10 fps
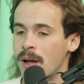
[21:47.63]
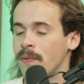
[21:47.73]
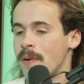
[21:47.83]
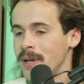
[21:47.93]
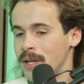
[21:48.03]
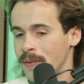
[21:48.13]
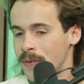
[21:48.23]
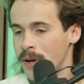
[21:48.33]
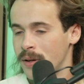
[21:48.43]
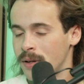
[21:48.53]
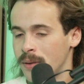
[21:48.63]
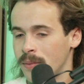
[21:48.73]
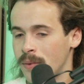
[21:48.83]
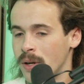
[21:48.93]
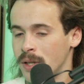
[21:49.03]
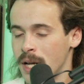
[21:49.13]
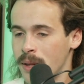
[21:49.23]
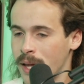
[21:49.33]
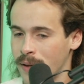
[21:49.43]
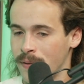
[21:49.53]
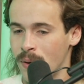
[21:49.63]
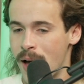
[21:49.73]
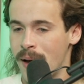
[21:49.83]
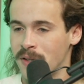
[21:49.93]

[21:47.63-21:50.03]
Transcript: from a different, or tell, like if you have